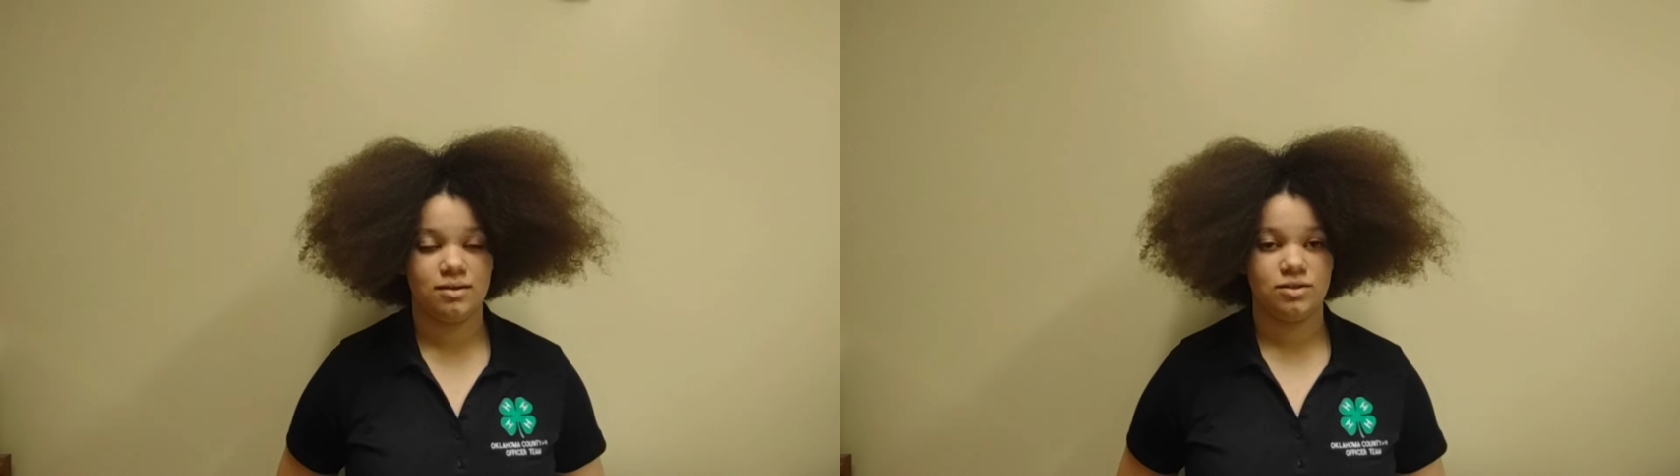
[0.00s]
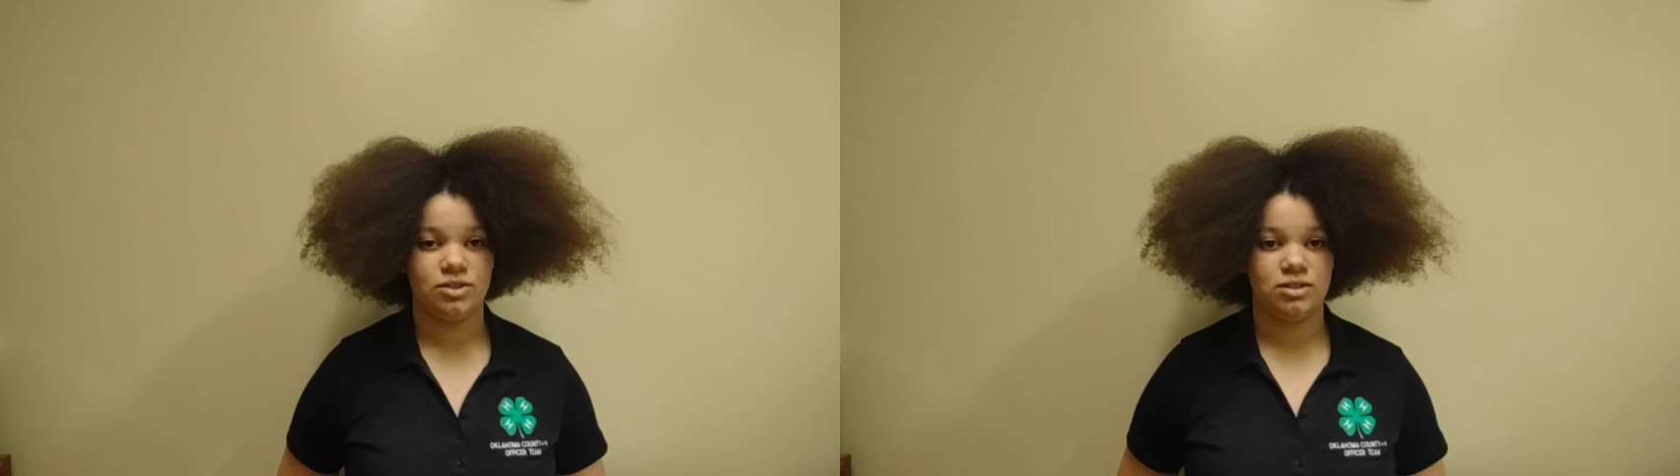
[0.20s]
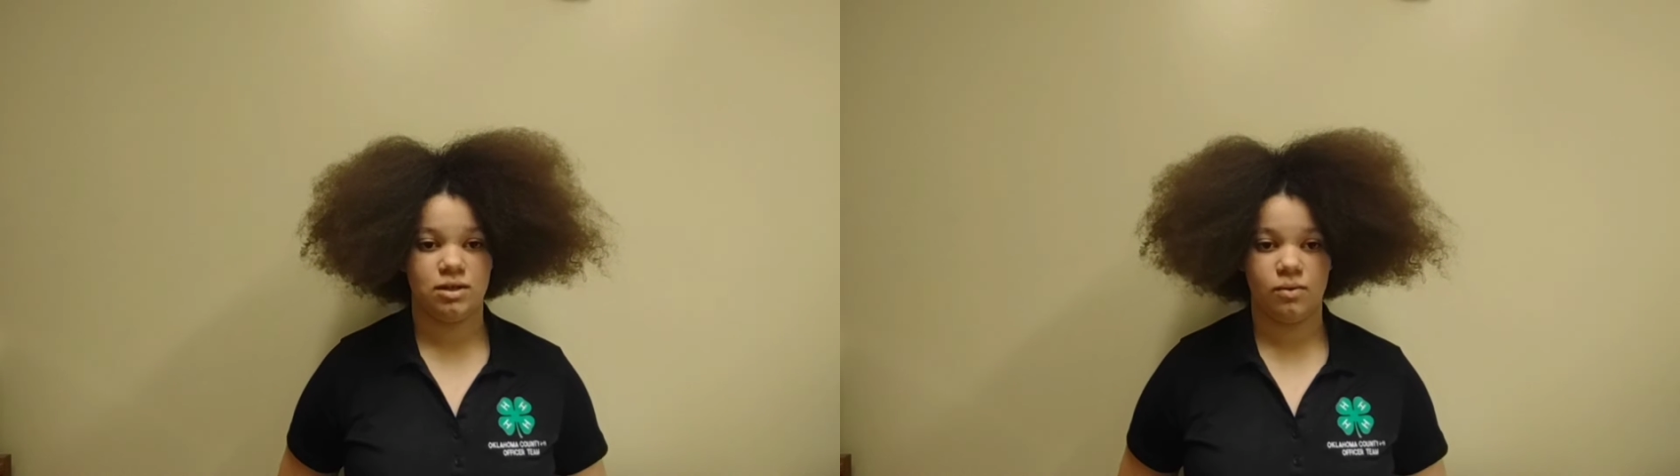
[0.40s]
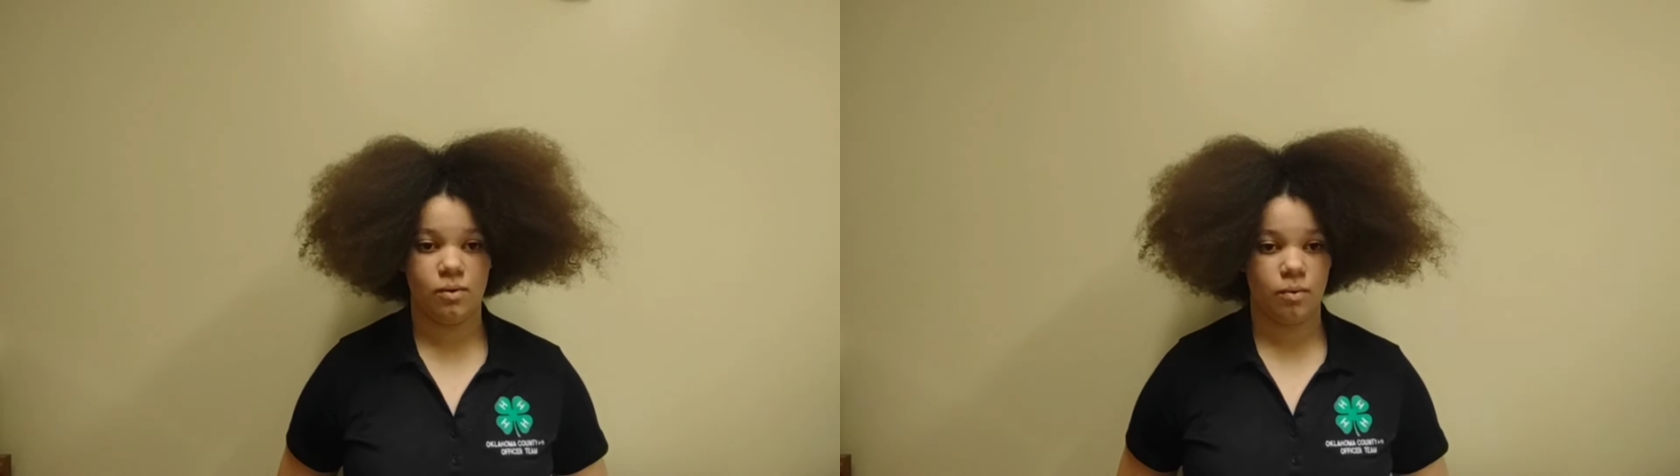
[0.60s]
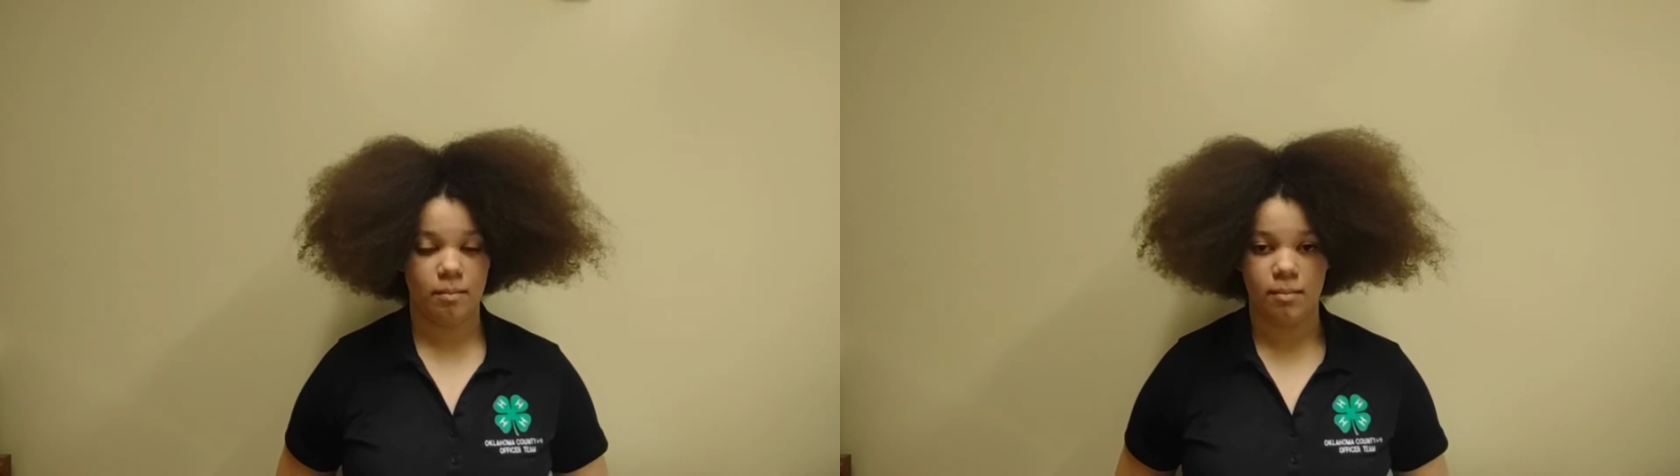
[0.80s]
She's a
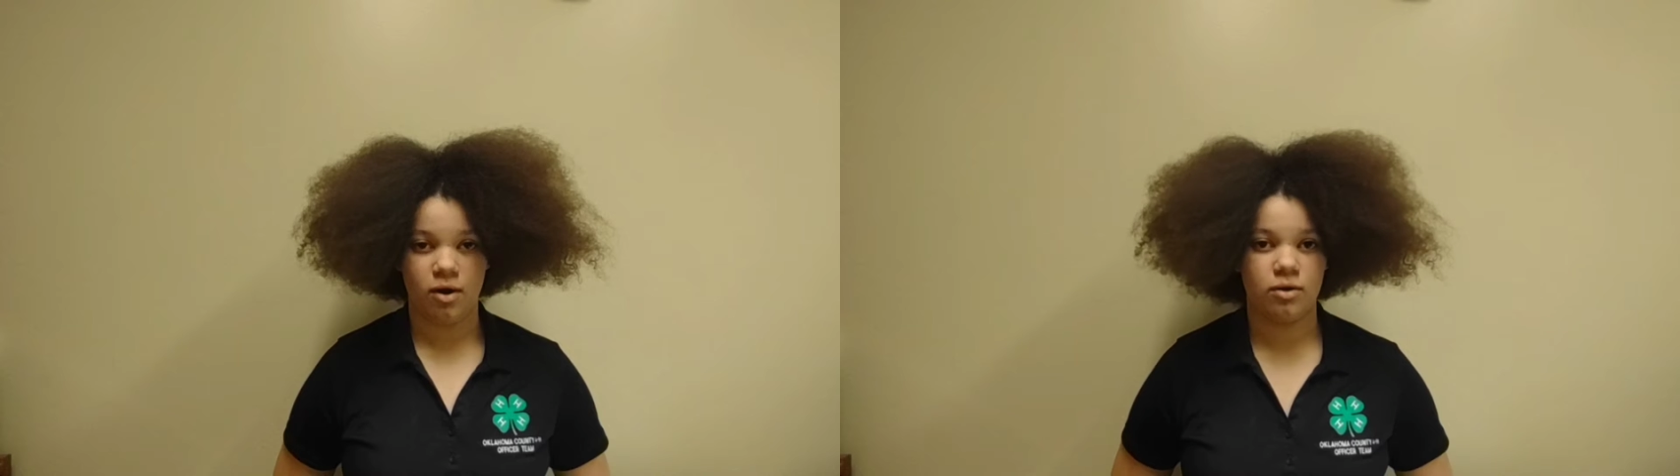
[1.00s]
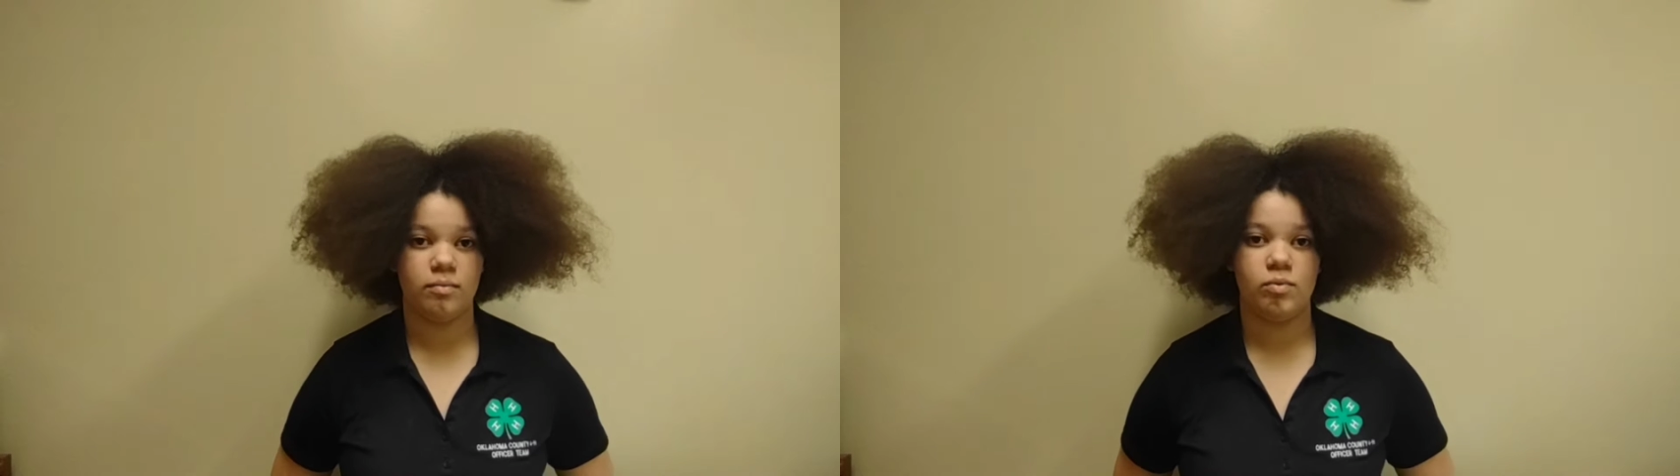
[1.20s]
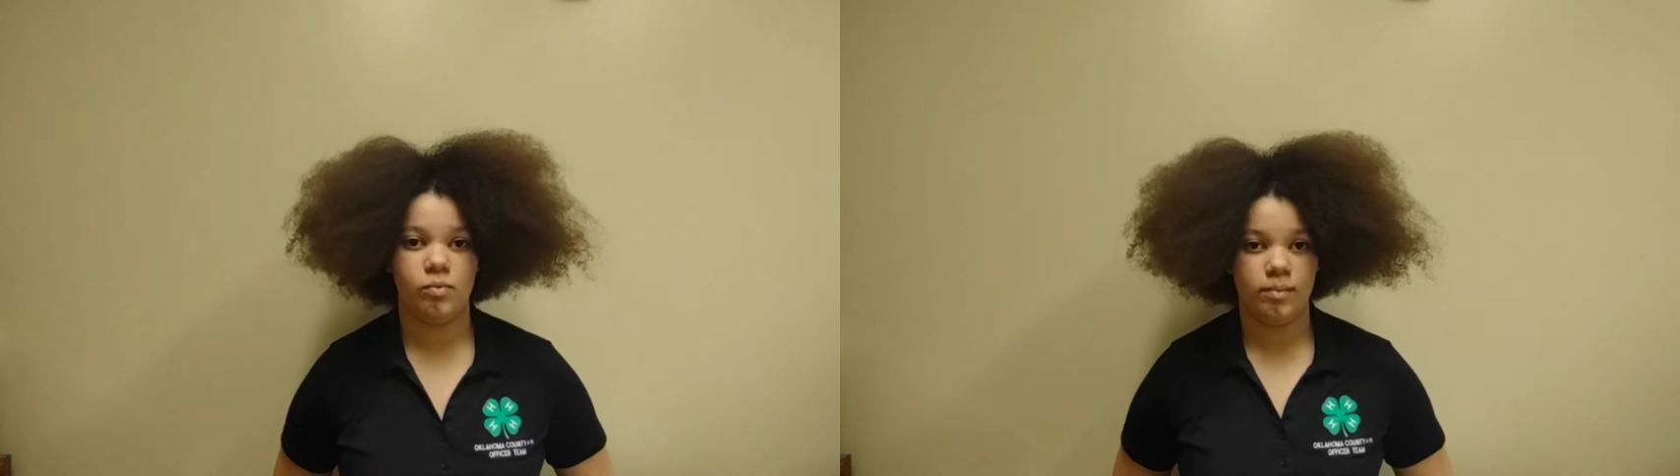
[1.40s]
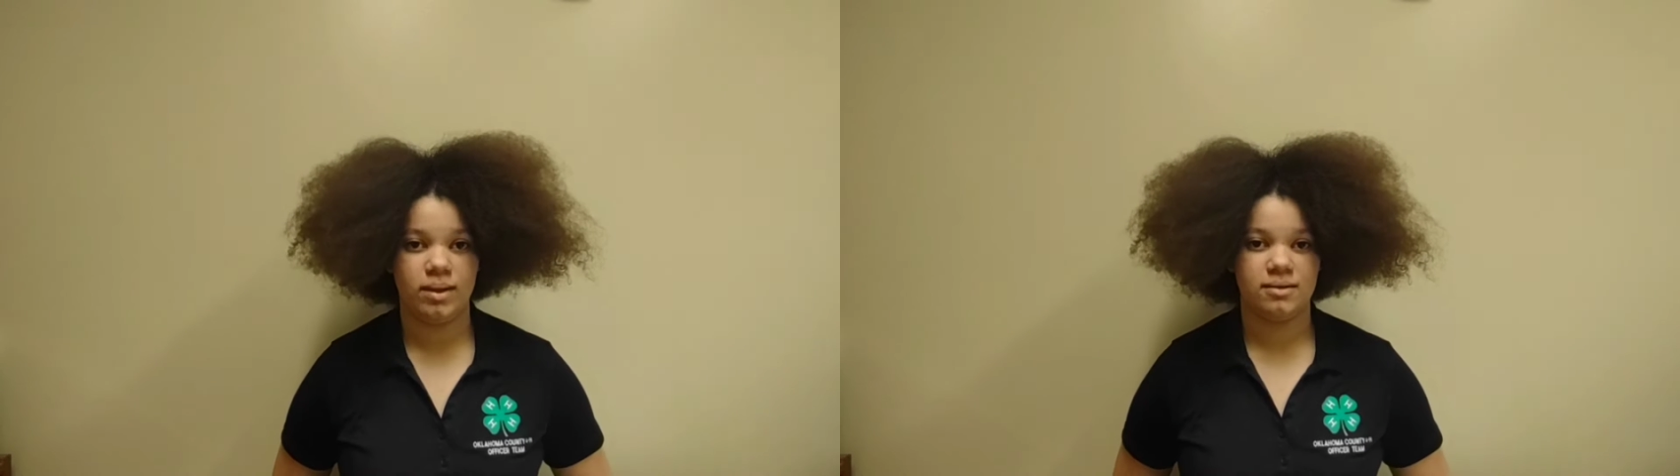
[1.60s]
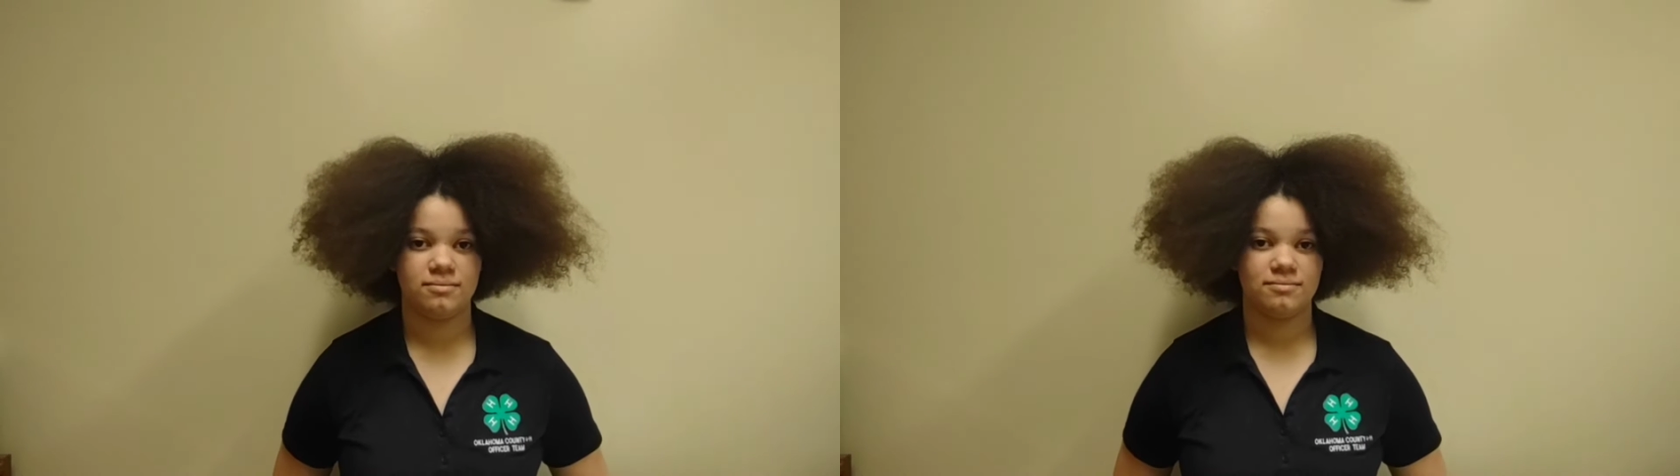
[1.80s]
remarkable
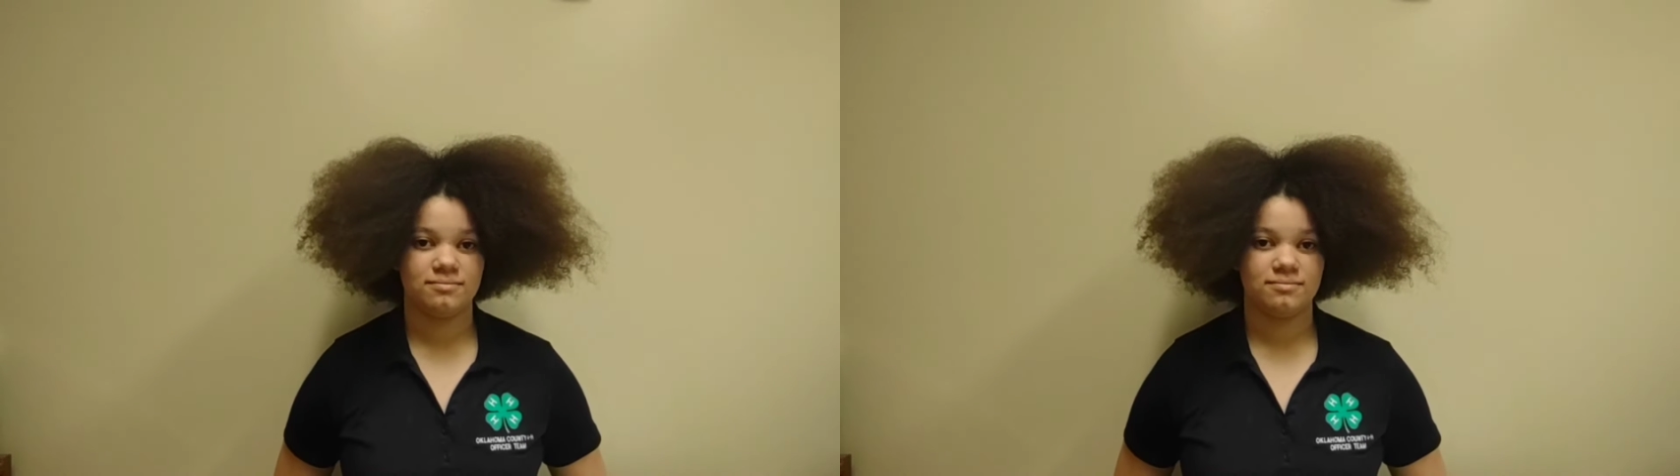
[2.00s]
woman.